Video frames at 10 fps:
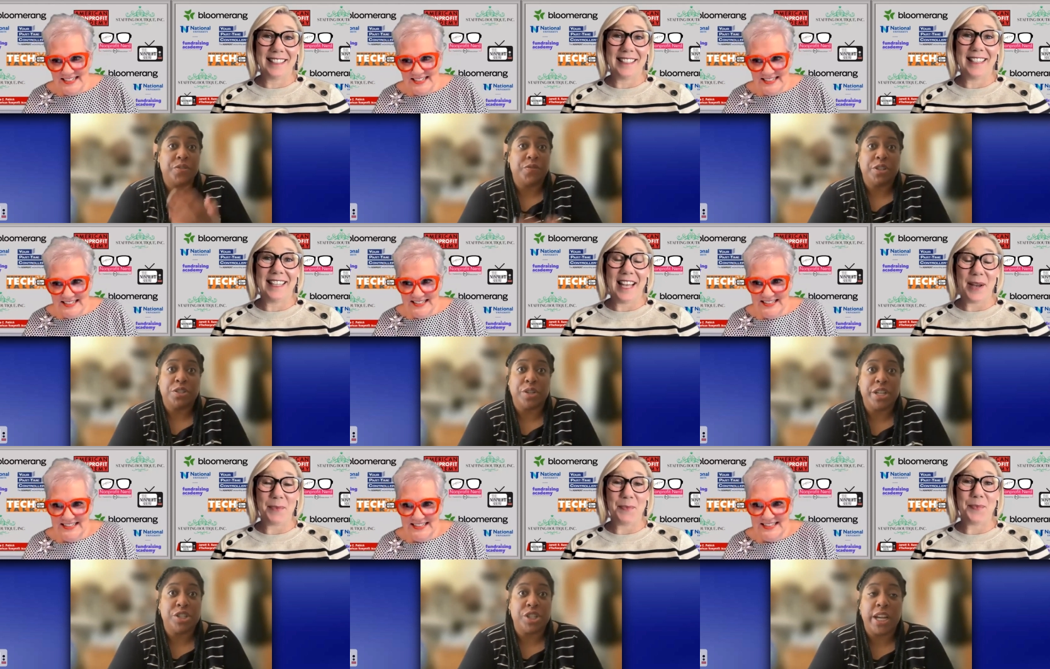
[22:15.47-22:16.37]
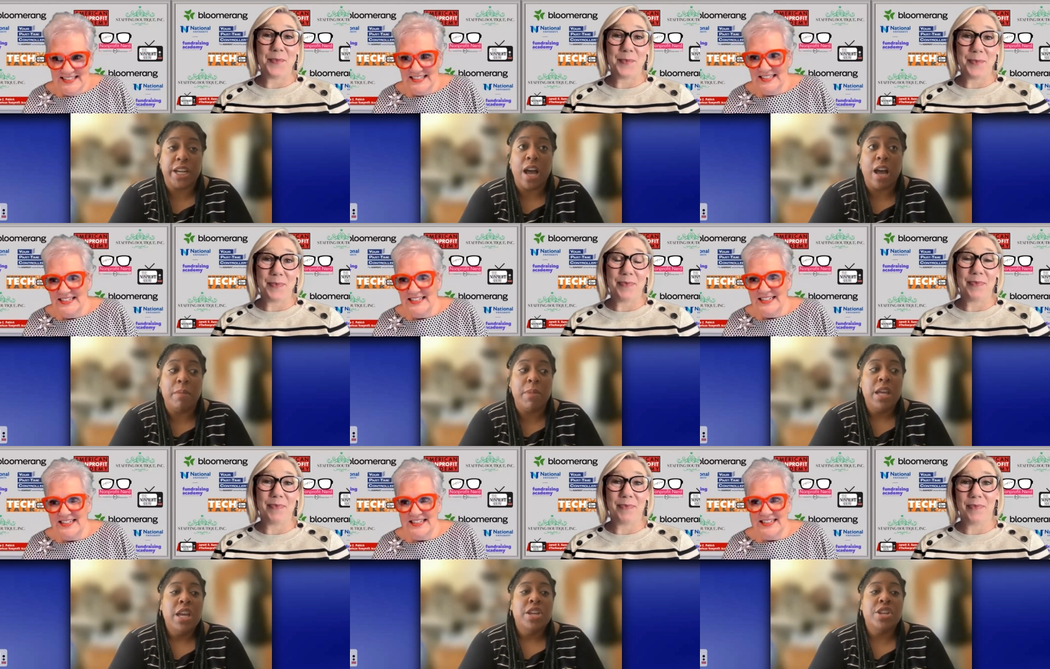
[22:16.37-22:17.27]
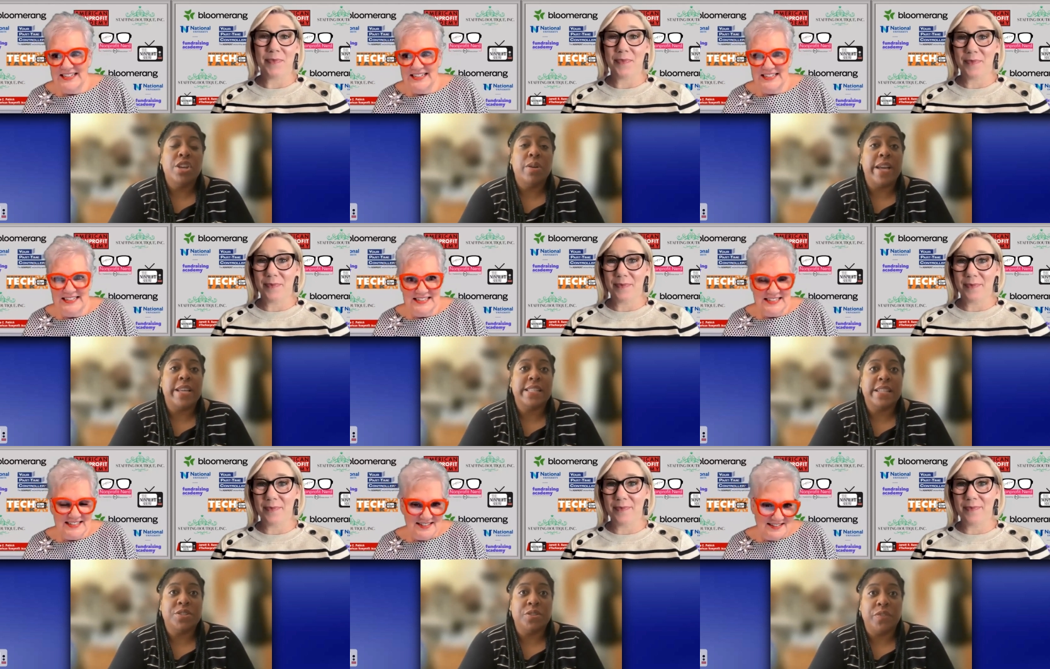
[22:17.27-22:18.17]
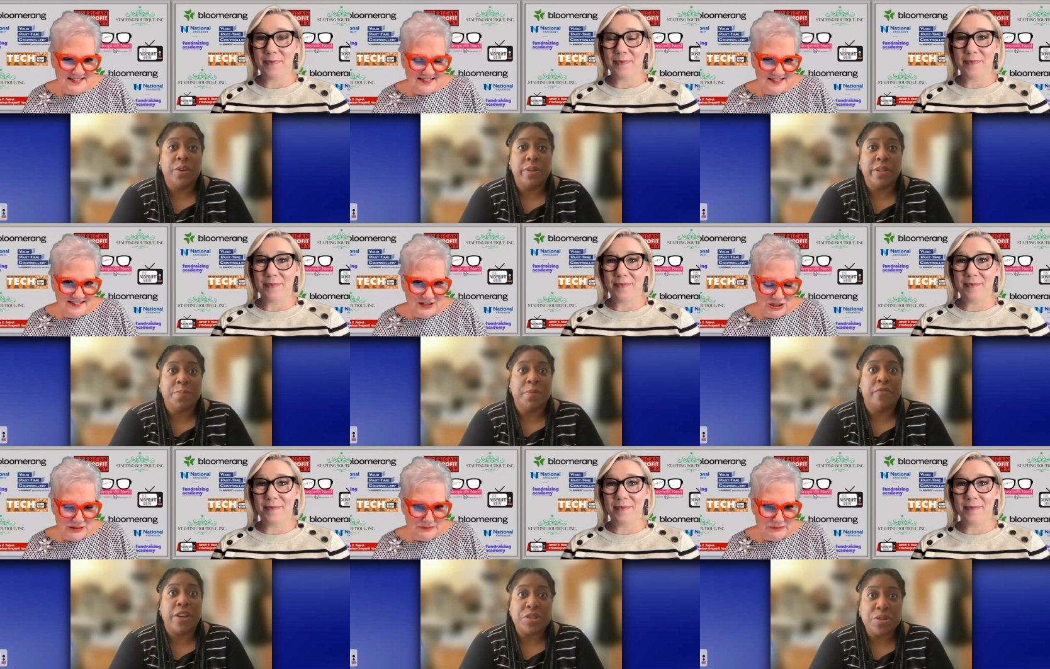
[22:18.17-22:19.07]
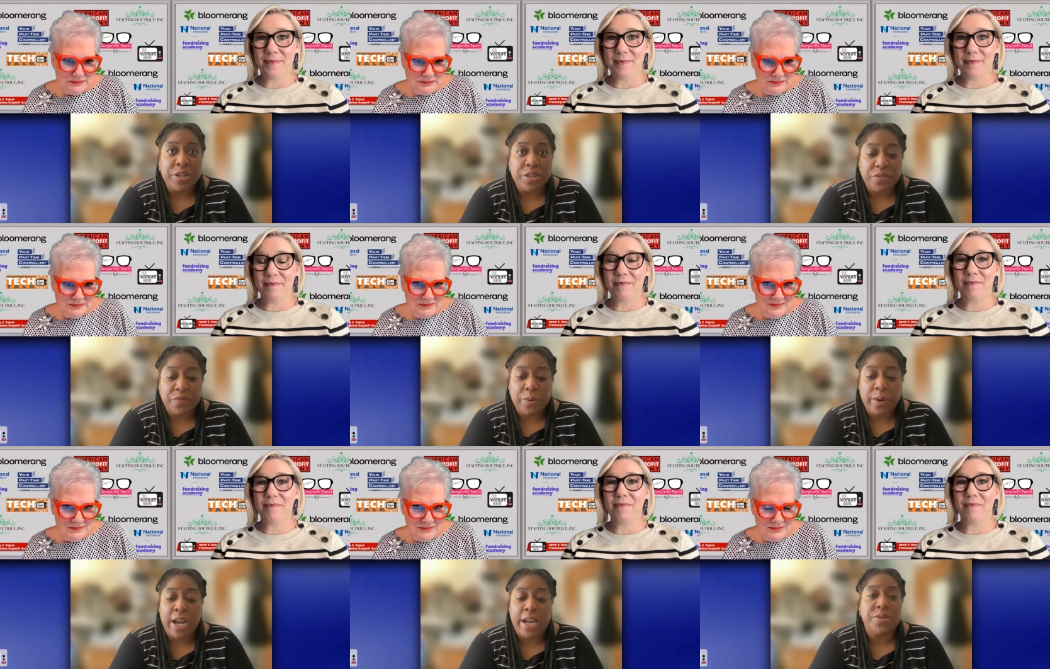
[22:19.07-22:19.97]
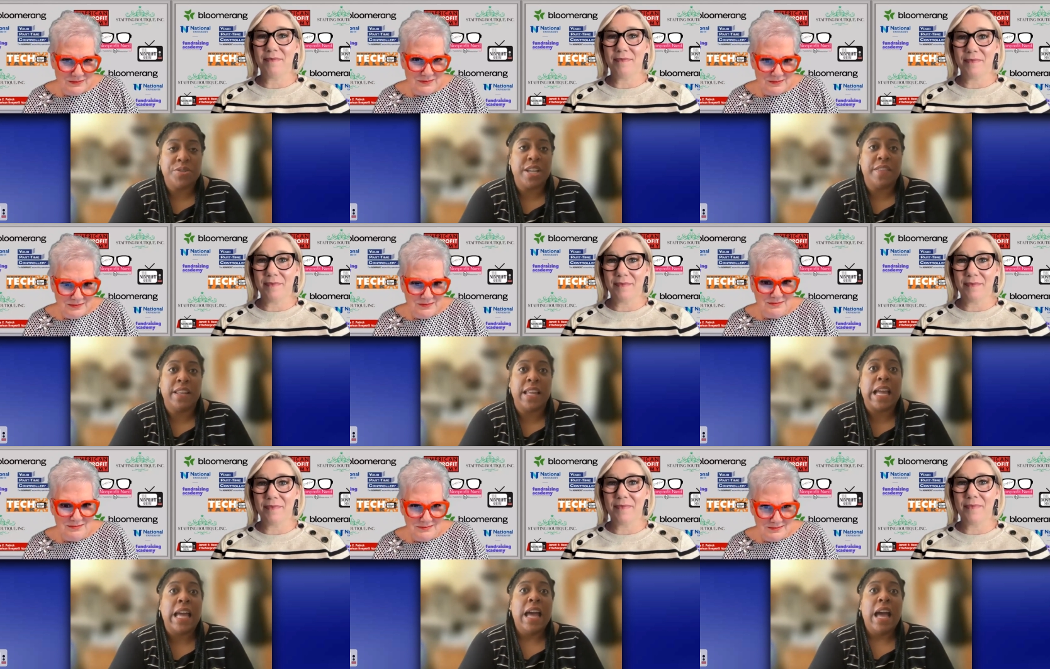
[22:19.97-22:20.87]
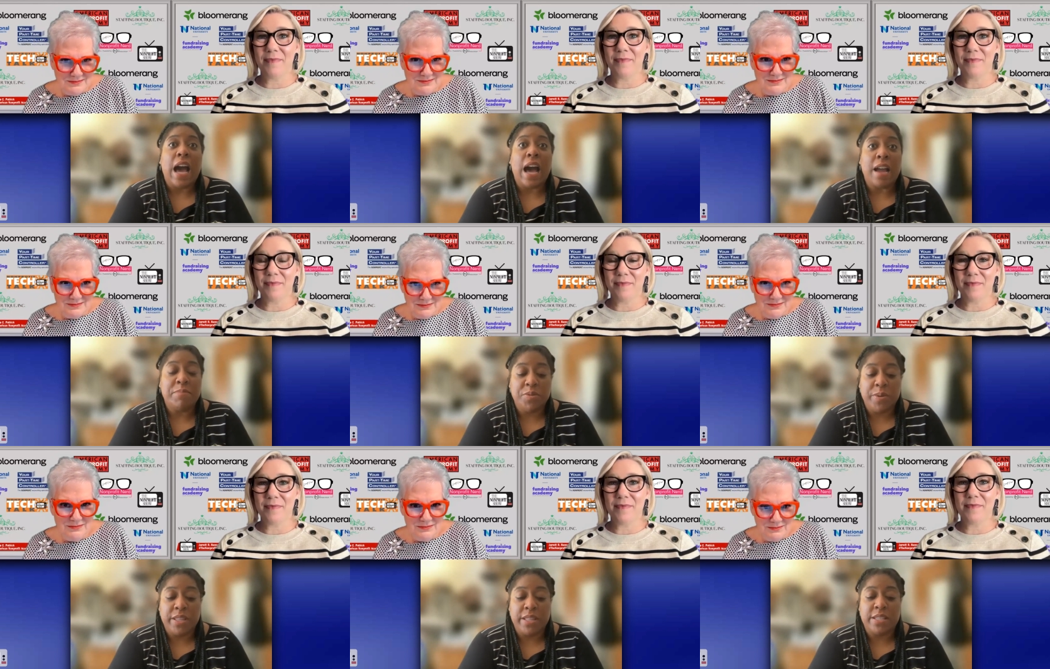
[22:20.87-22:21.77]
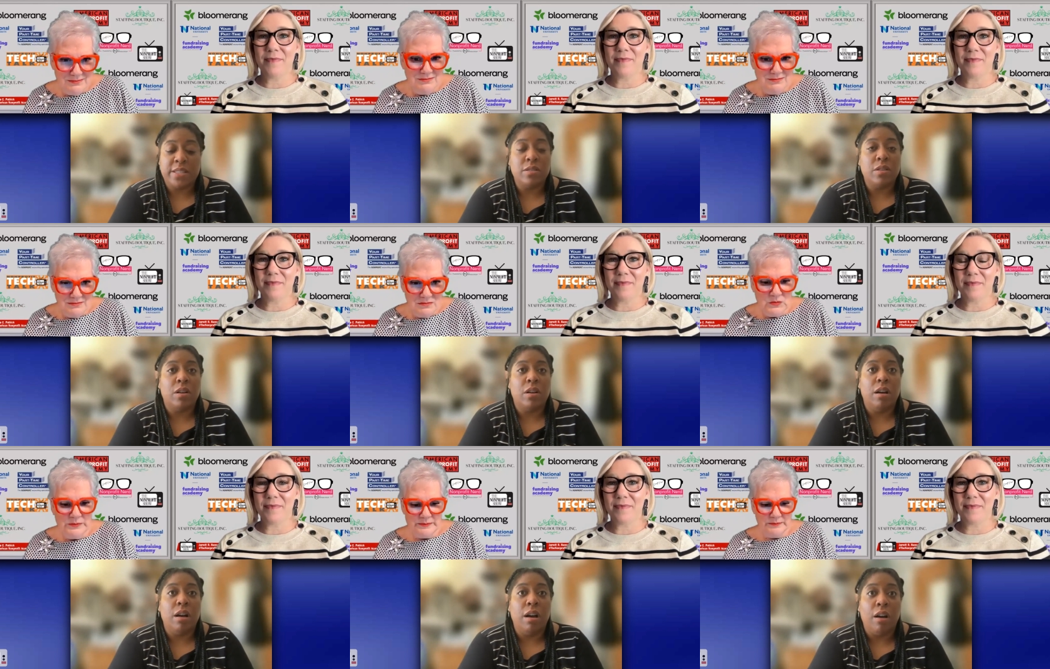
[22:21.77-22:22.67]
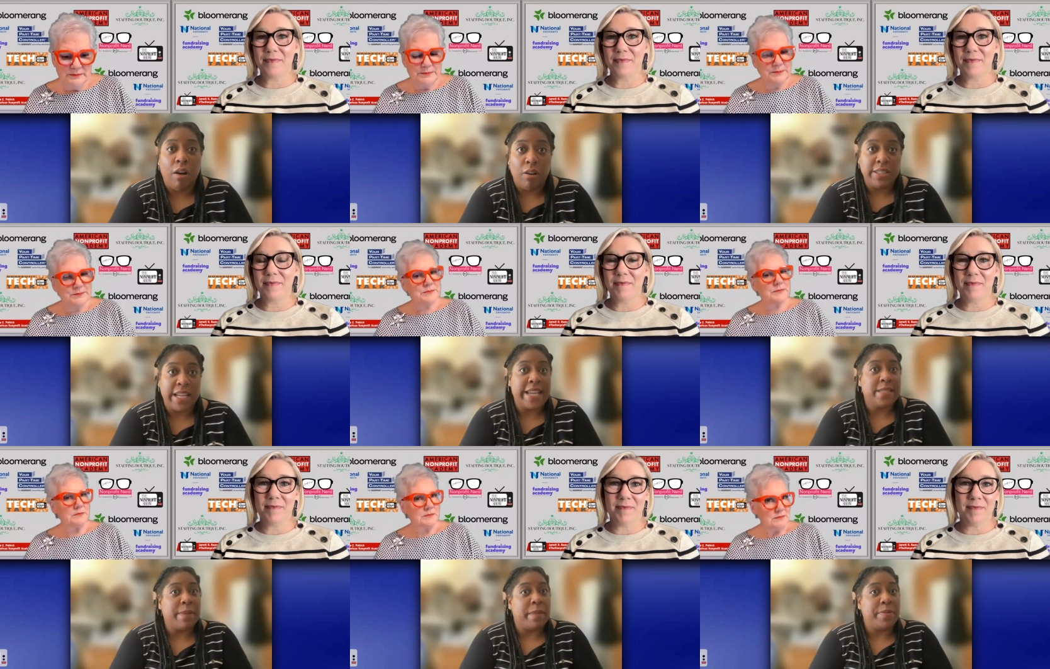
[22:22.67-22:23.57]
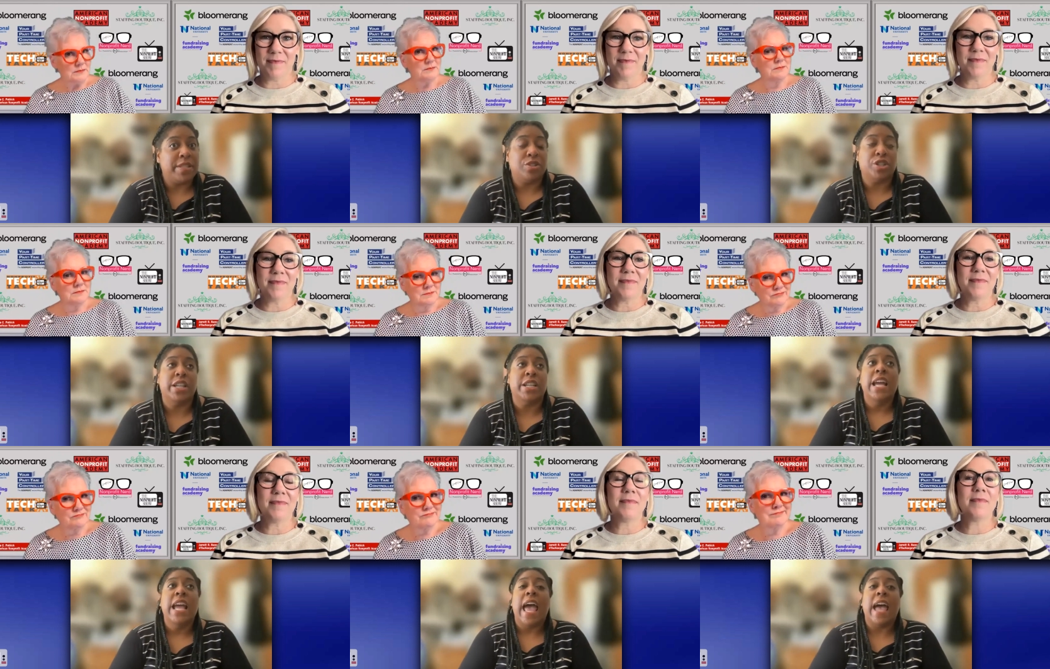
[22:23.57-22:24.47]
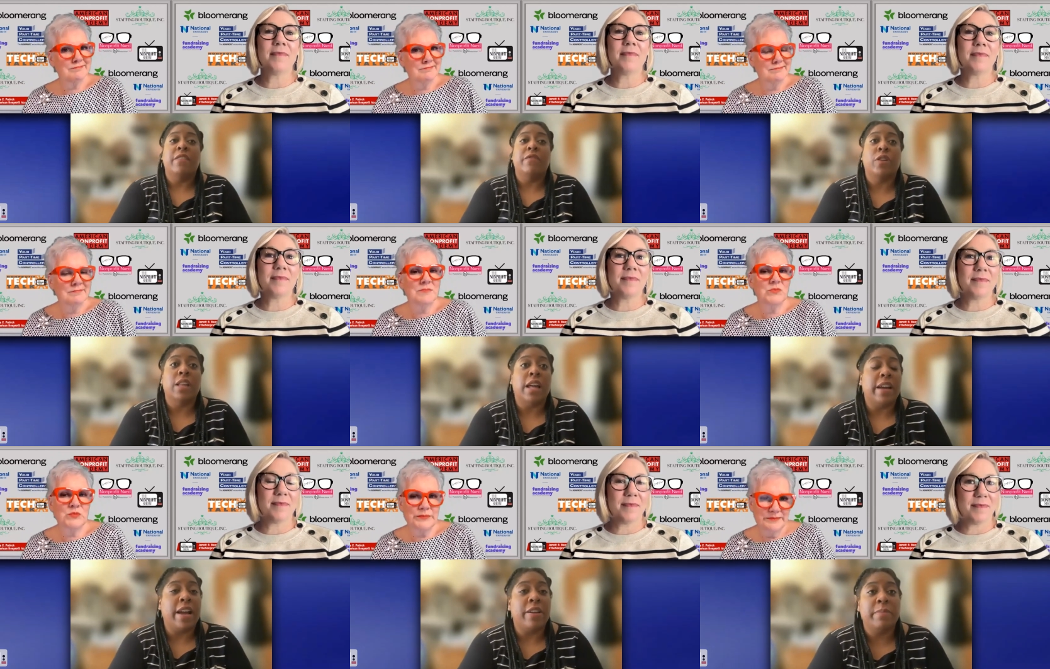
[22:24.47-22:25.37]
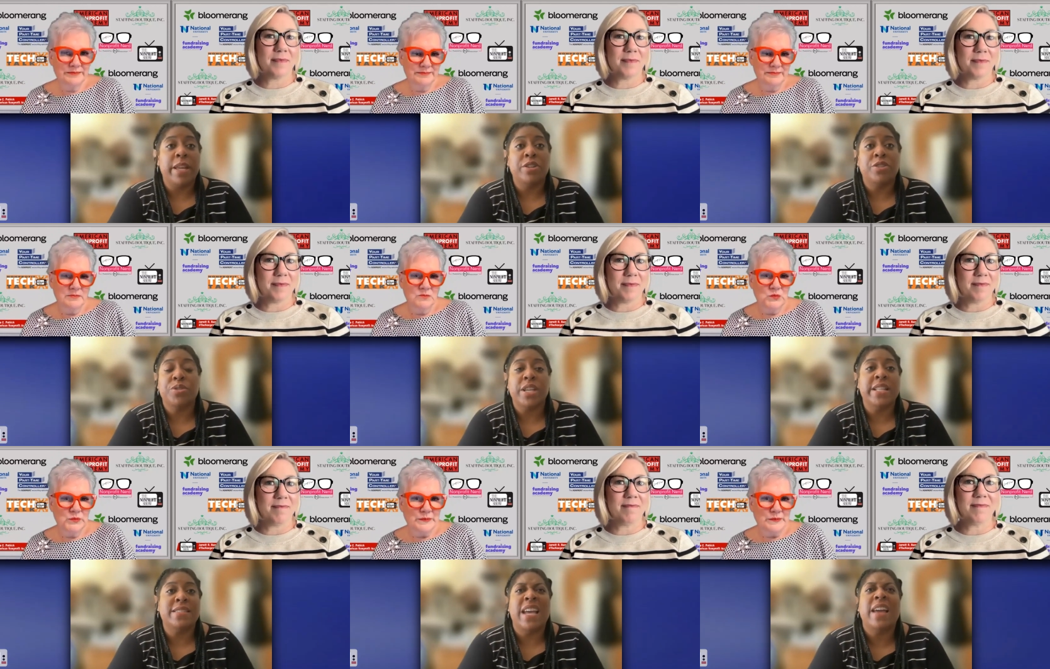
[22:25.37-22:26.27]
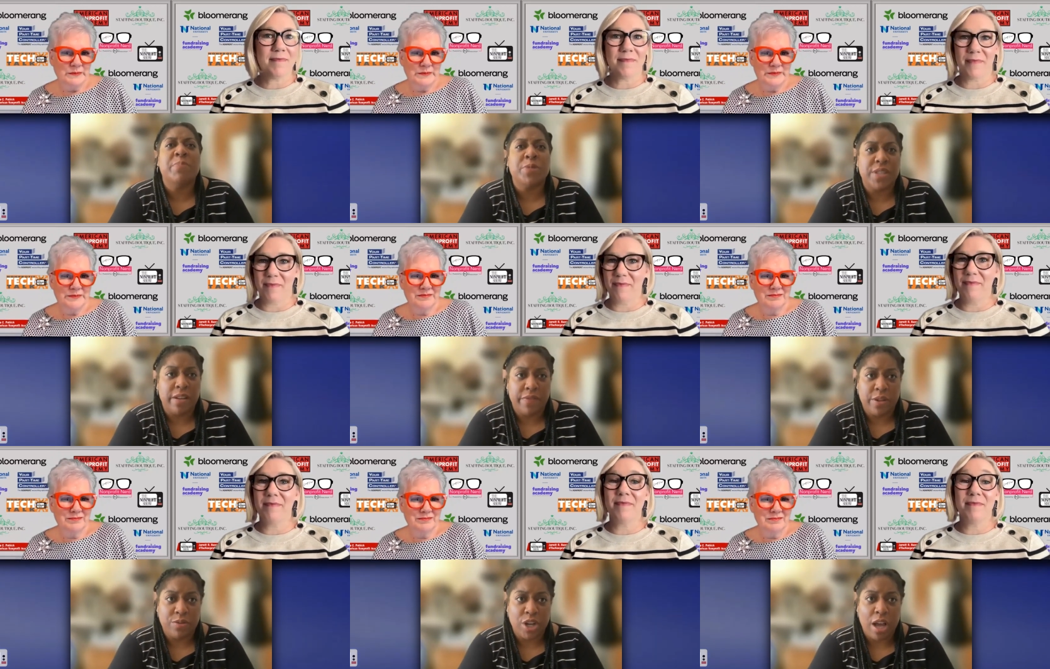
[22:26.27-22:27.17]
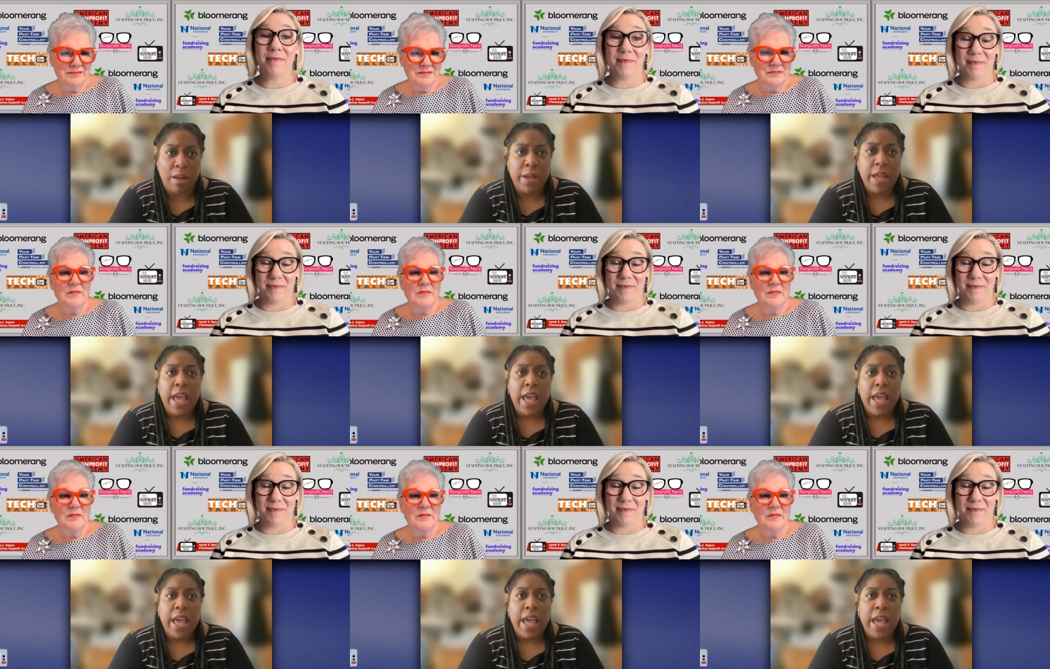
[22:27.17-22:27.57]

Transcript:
Speaker 1: your frustration. Um, you know, as an interviewer, as a professional interviewer, I understand that like I'm doing this all day as my position. And mm-hmm. for a lot of hiring managers, it's 10% of their job.